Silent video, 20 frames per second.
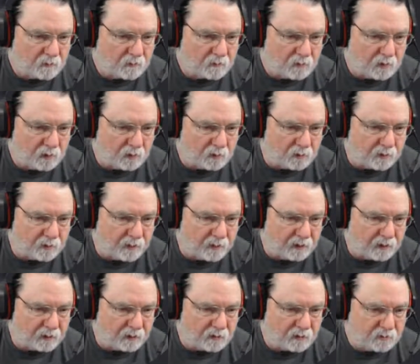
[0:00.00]
color
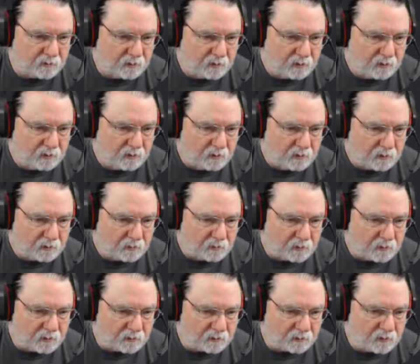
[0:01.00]
page.
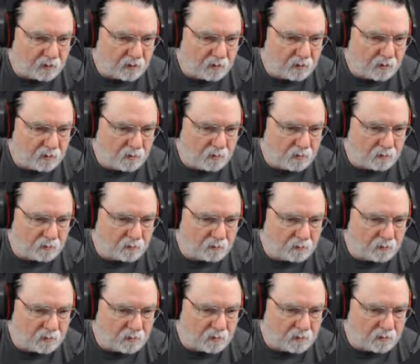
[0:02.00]
But I don't
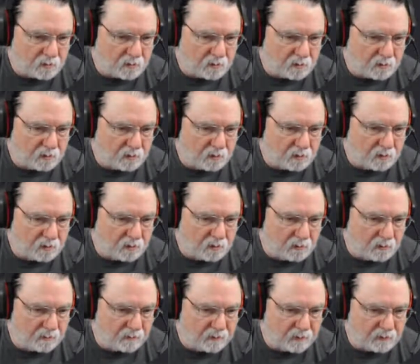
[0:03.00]
want
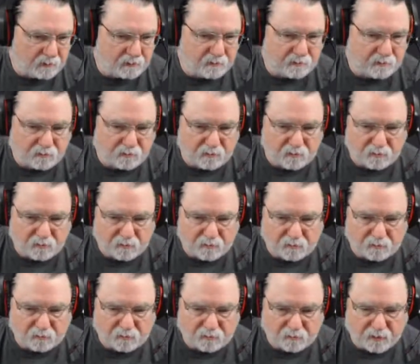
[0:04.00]
all this in there,
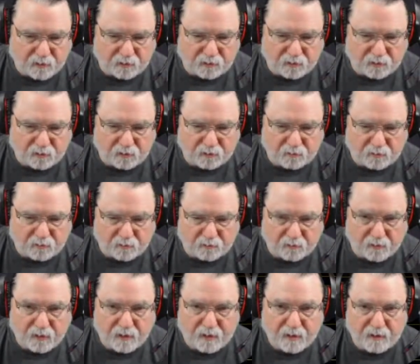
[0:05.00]
so that should get rid of
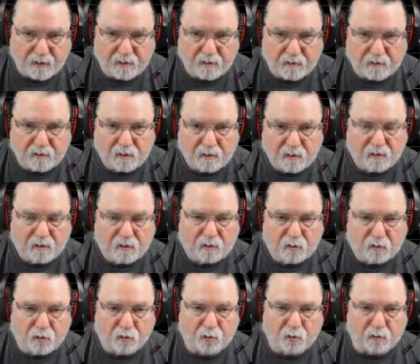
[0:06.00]
that.
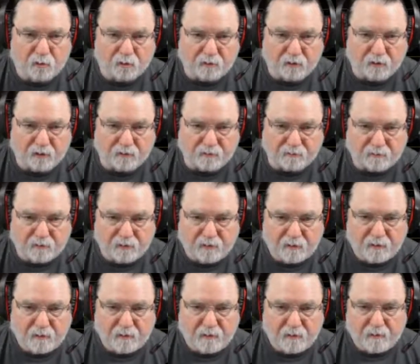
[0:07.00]
Cool, it does.
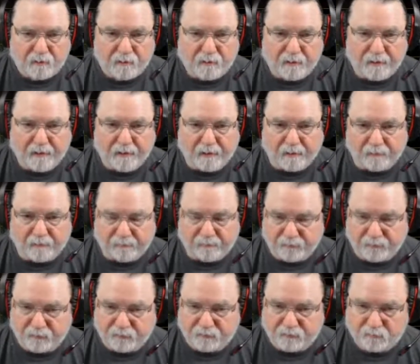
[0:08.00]
Now, if
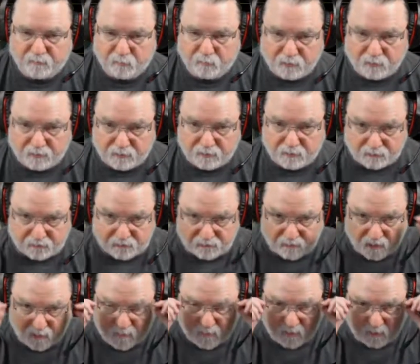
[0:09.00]
this was
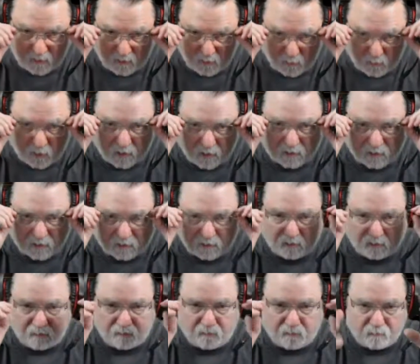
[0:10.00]
something that wasn't
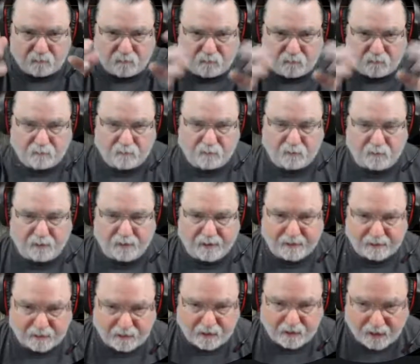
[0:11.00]
the
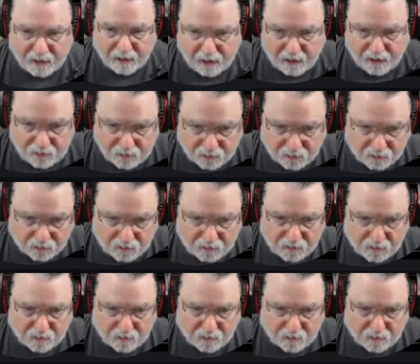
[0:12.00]
Grand Canyon,